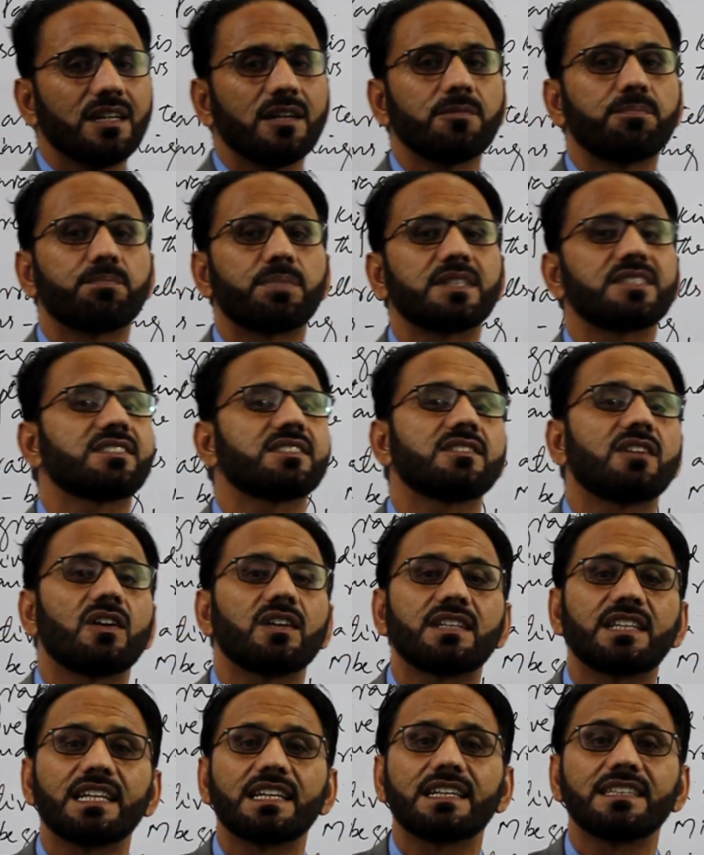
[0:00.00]
a person or
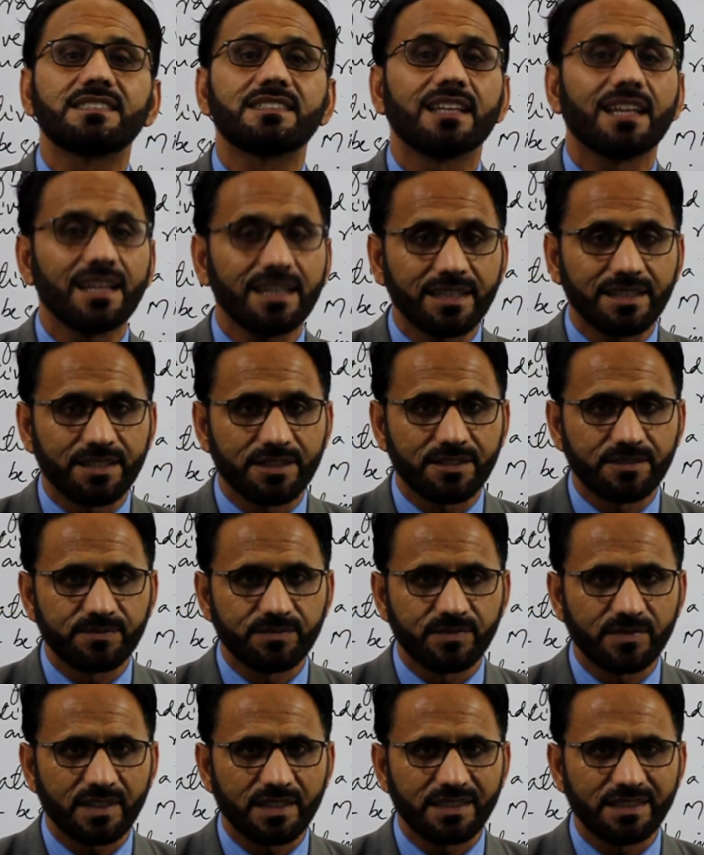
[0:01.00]
thing is like.
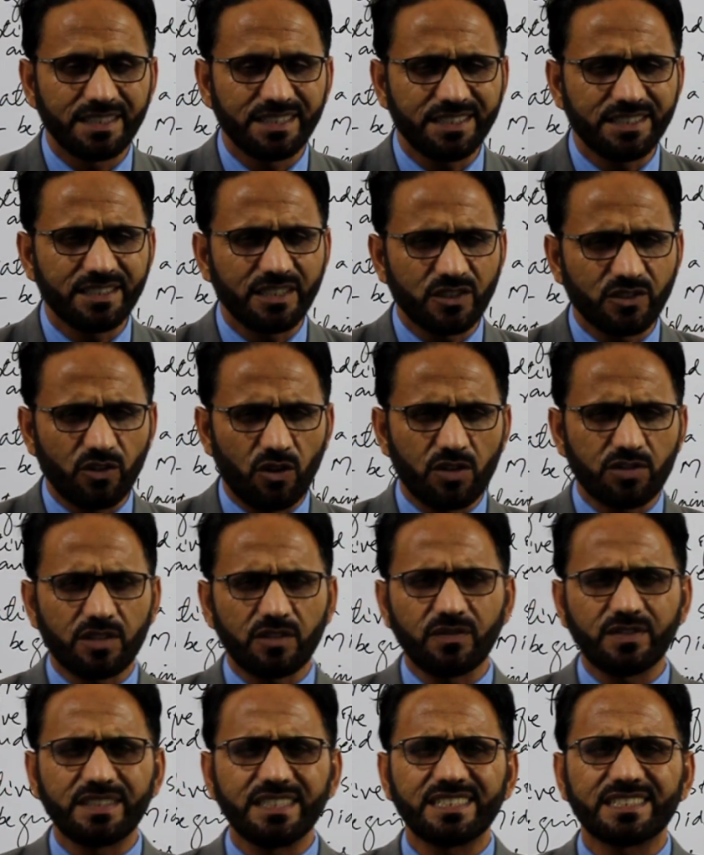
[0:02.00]
This is a sort
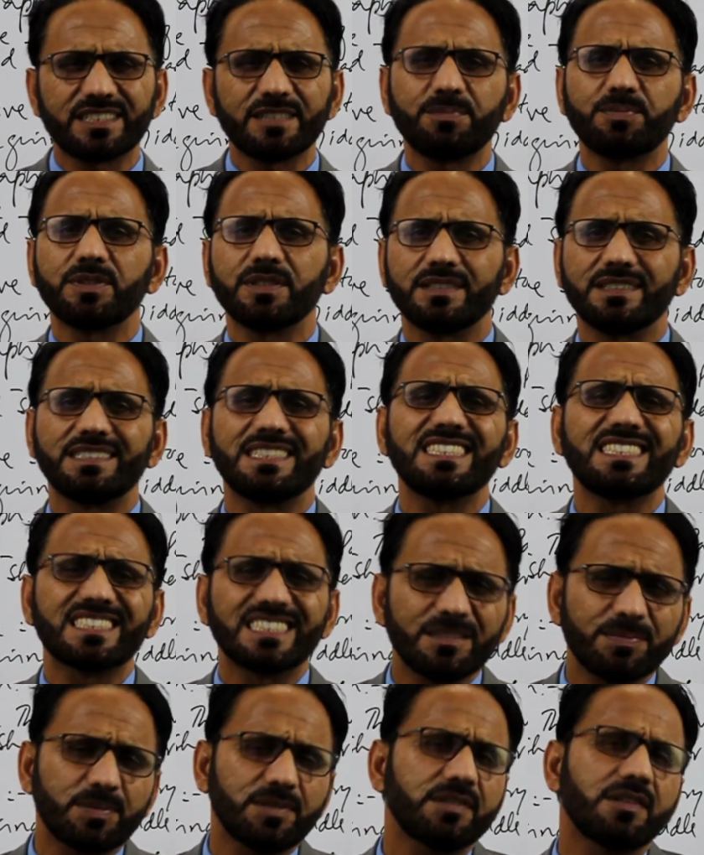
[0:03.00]
of
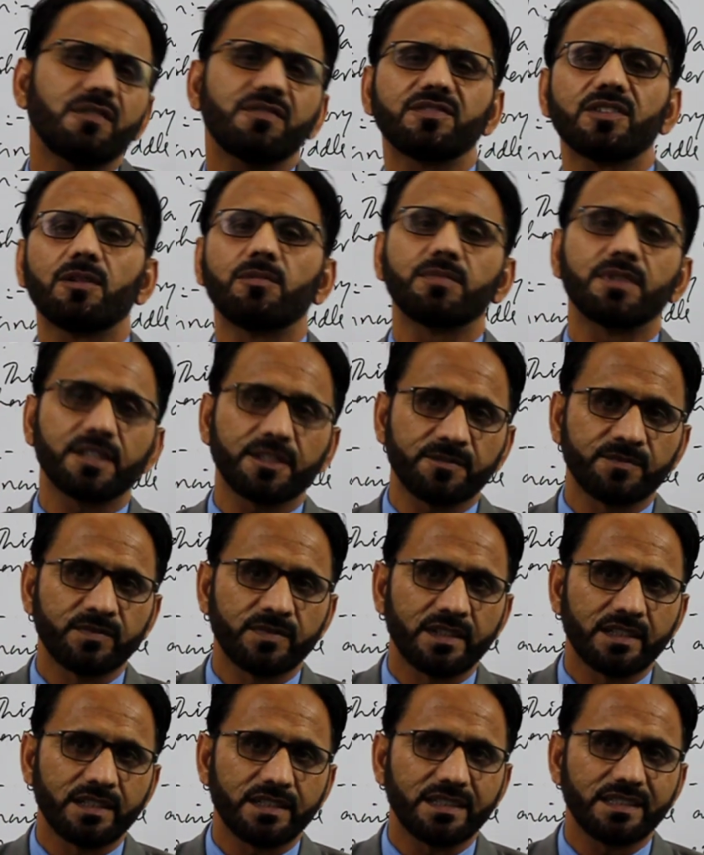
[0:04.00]
description of something.
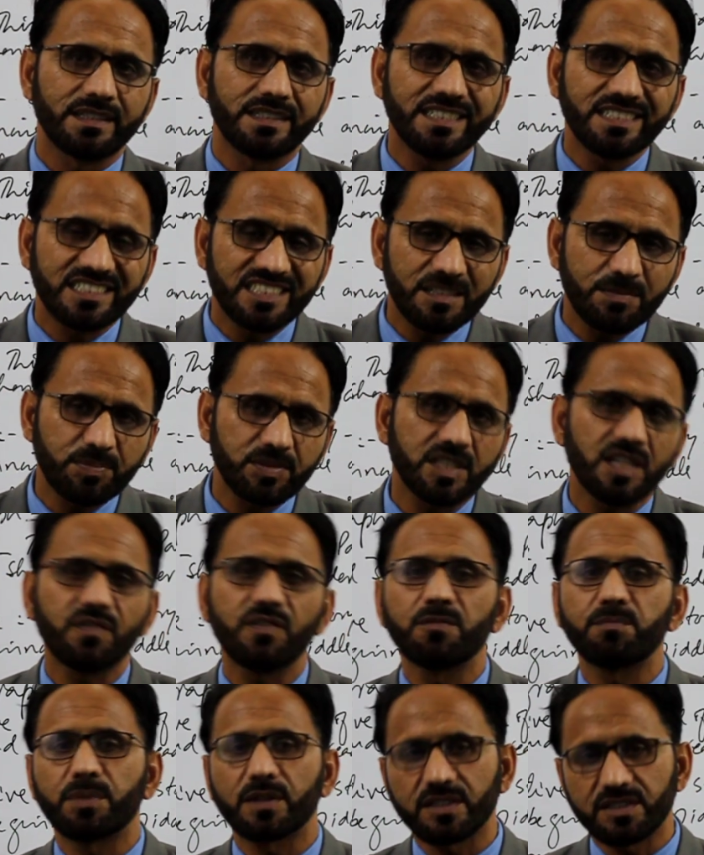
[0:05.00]
Description of
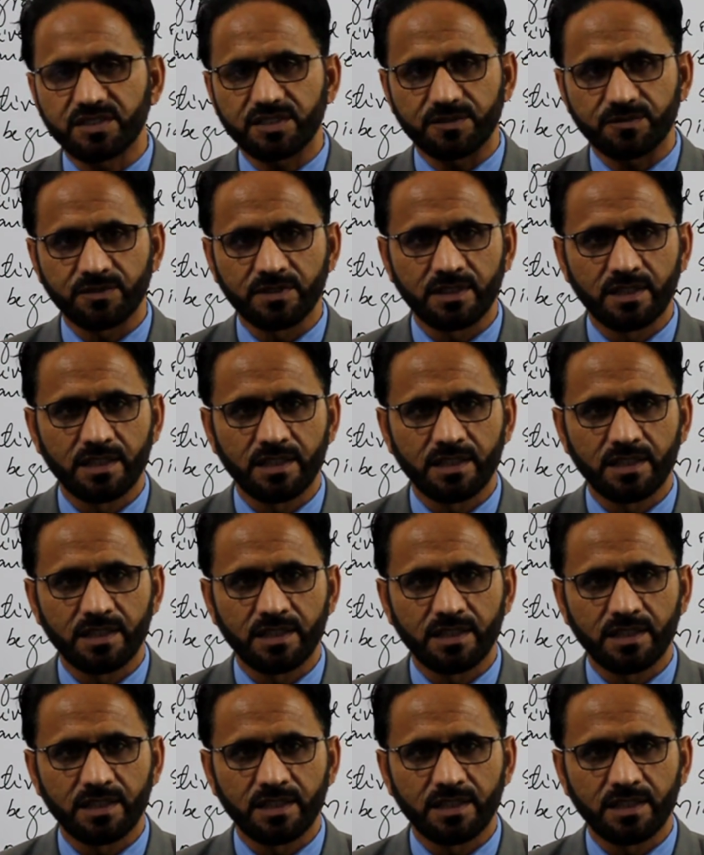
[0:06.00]
a person.